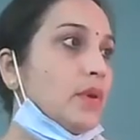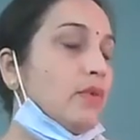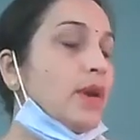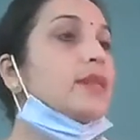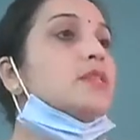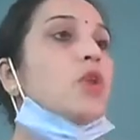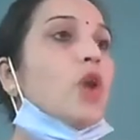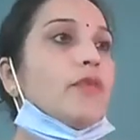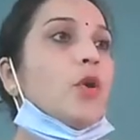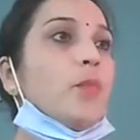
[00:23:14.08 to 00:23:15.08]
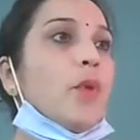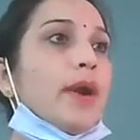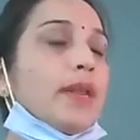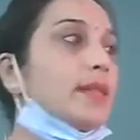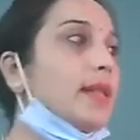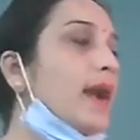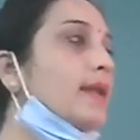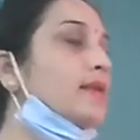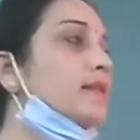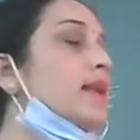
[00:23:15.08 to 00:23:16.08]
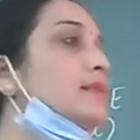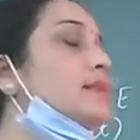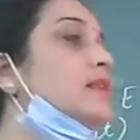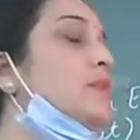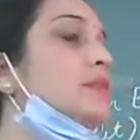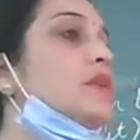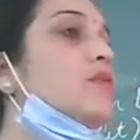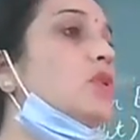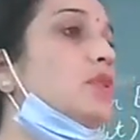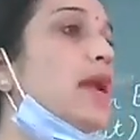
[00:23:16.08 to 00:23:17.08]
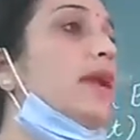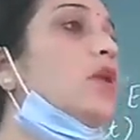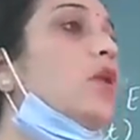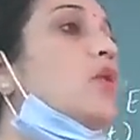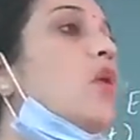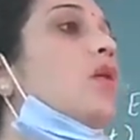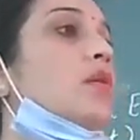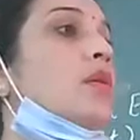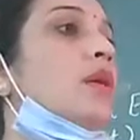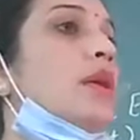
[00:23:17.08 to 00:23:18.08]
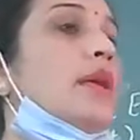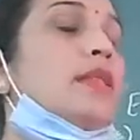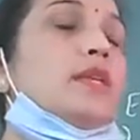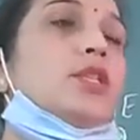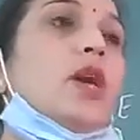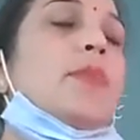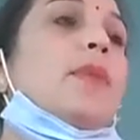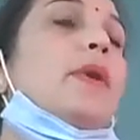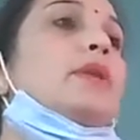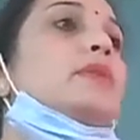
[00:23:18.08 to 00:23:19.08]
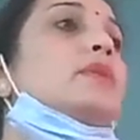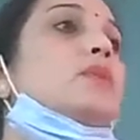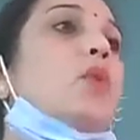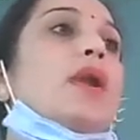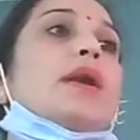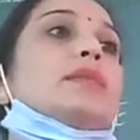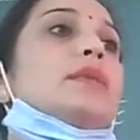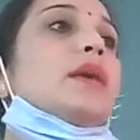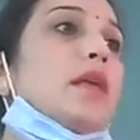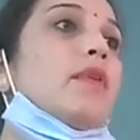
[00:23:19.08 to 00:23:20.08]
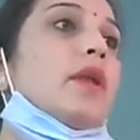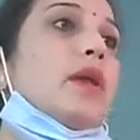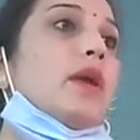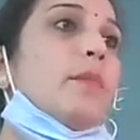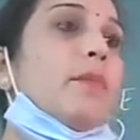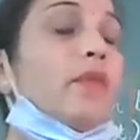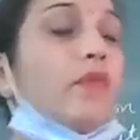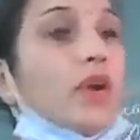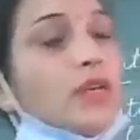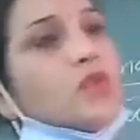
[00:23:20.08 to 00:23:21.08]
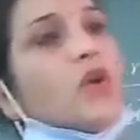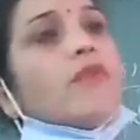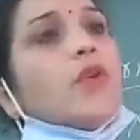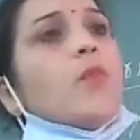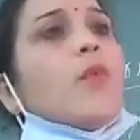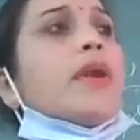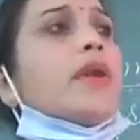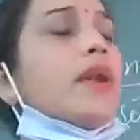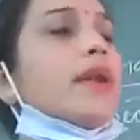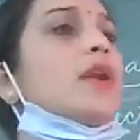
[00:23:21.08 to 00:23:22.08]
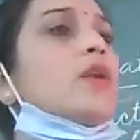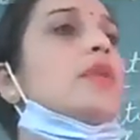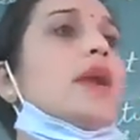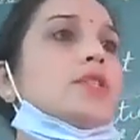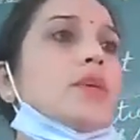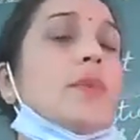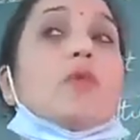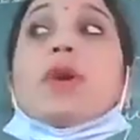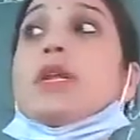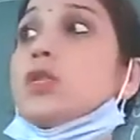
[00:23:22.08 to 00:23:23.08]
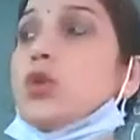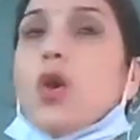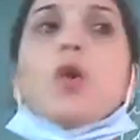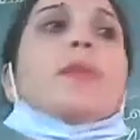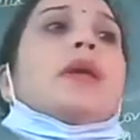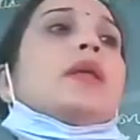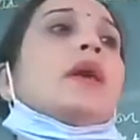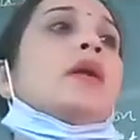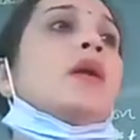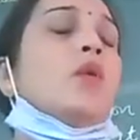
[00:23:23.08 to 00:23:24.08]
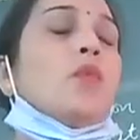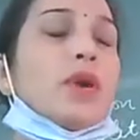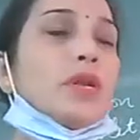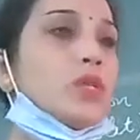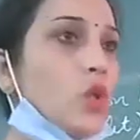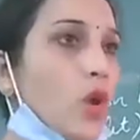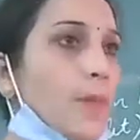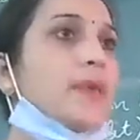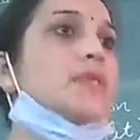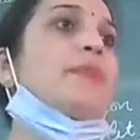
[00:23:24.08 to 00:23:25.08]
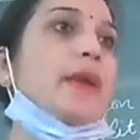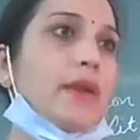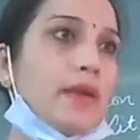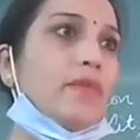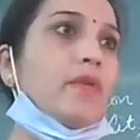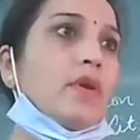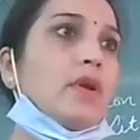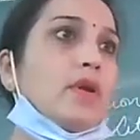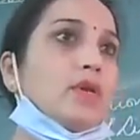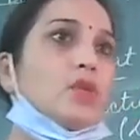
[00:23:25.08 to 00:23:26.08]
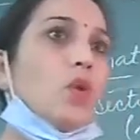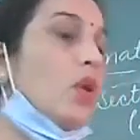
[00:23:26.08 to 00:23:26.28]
What is your viewpoint that yes, this person was right or wrong? In this chapter, person's qualities are given. But what is your viewpoint related to that chapter? What is your opinion? What is your perspective? So,